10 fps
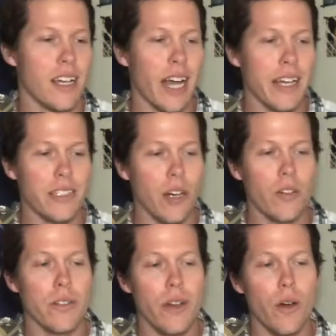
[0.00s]
I
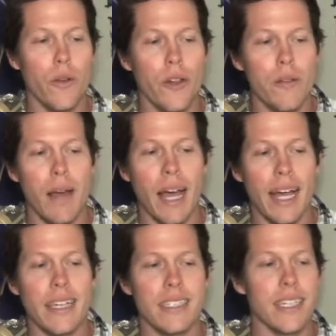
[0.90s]
don't know them
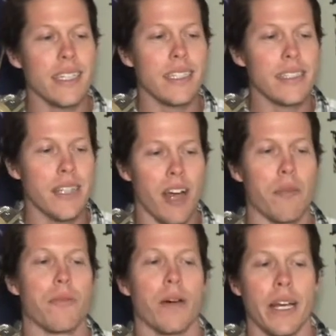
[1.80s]
as in
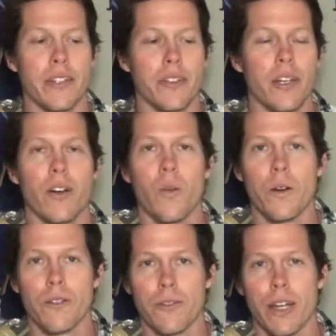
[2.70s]
depth, but I do know A
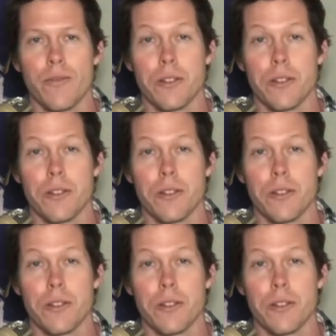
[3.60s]
Wonderful Life.